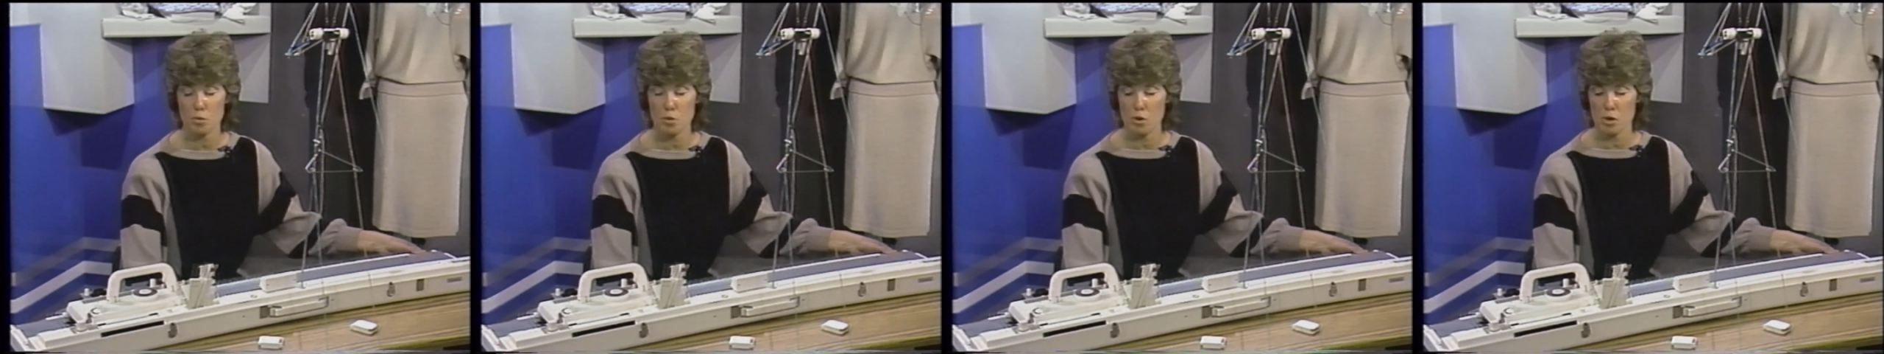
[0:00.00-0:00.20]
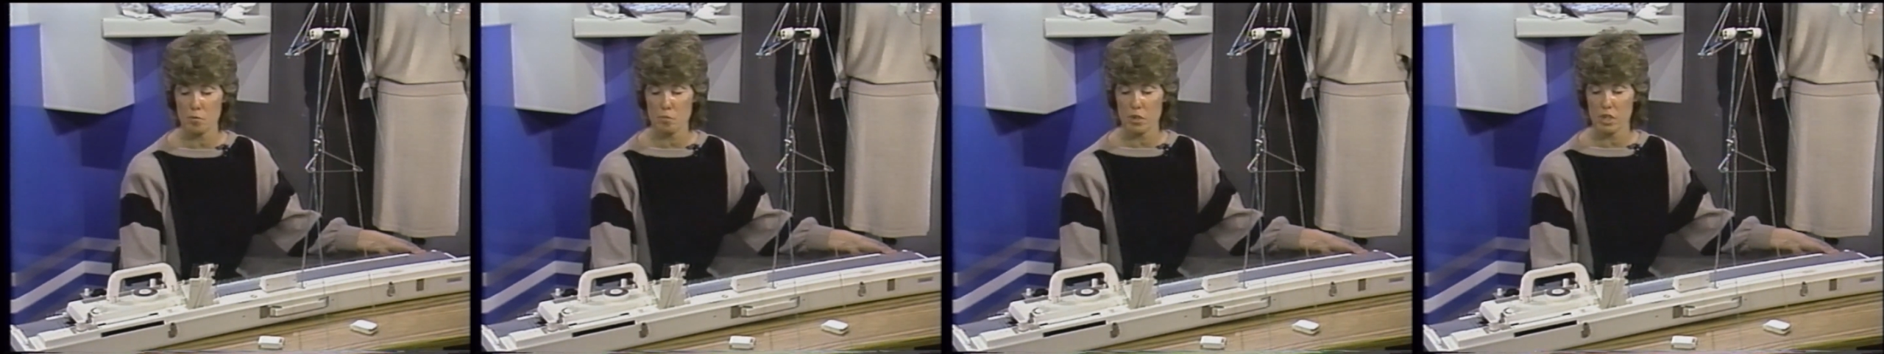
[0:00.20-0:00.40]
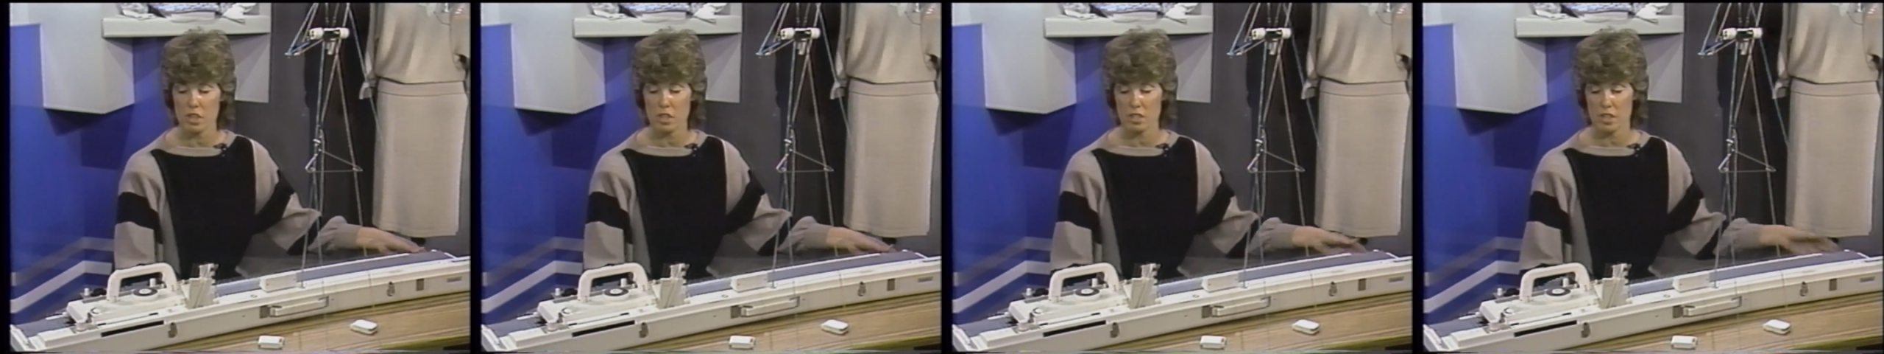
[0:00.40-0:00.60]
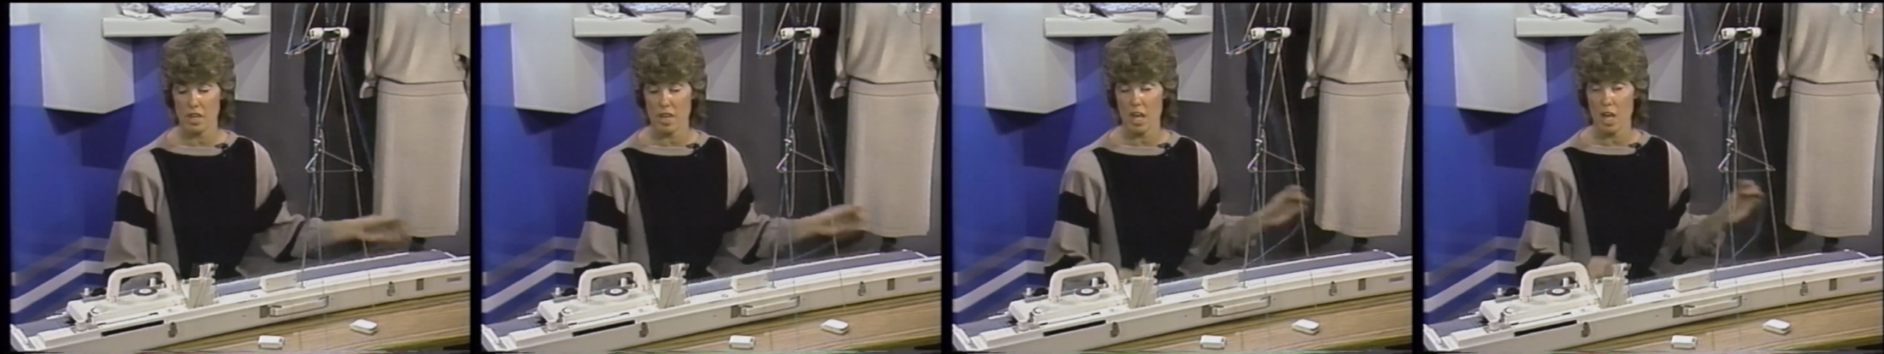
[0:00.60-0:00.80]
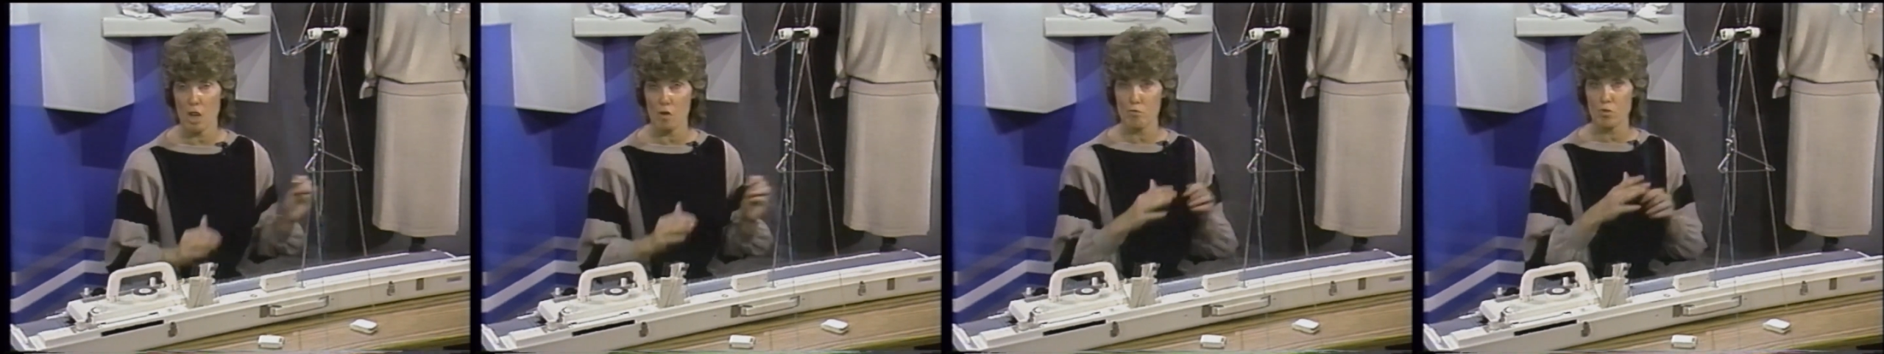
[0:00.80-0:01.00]
point because I
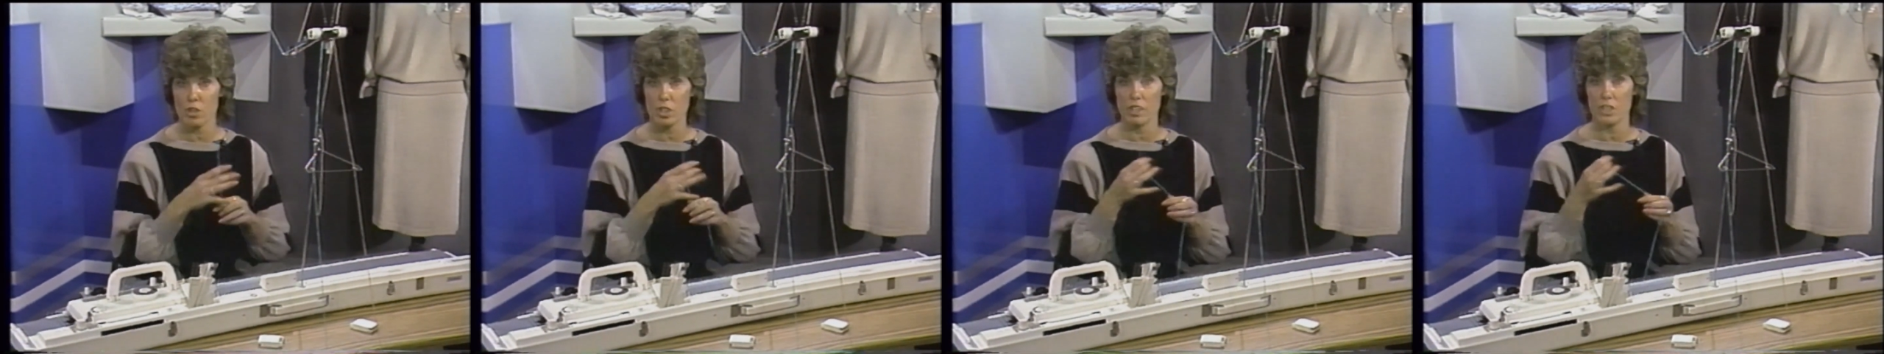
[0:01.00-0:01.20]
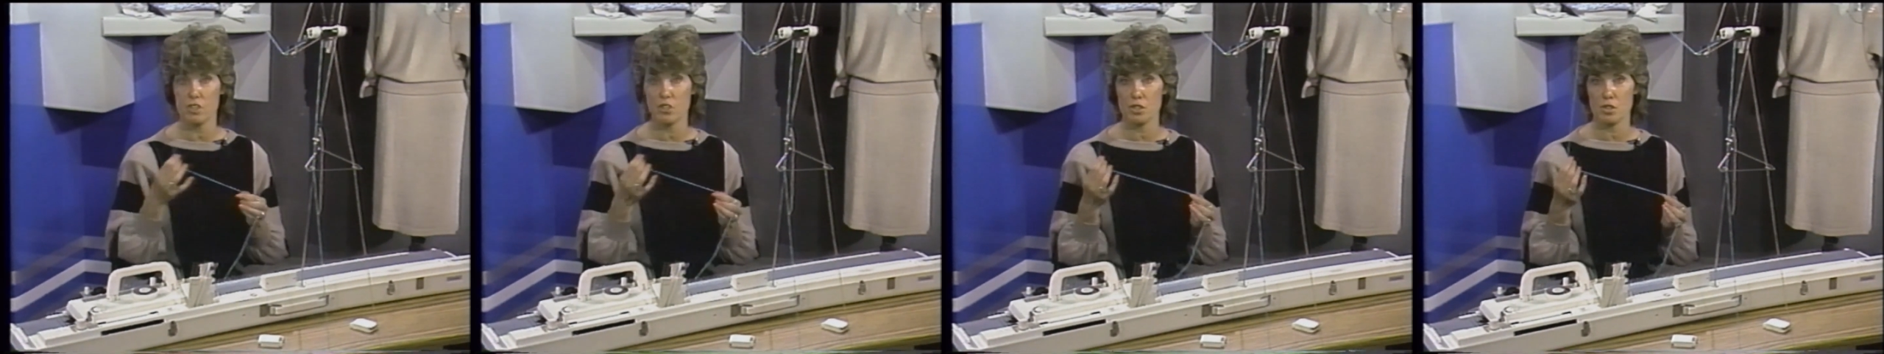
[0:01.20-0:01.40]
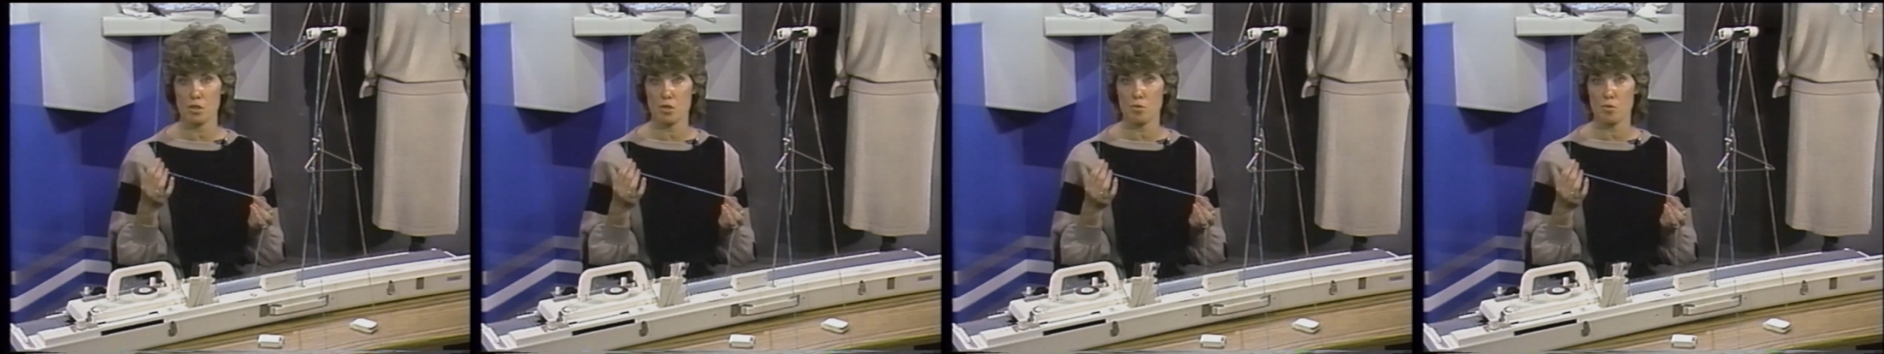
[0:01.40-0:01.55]
have released the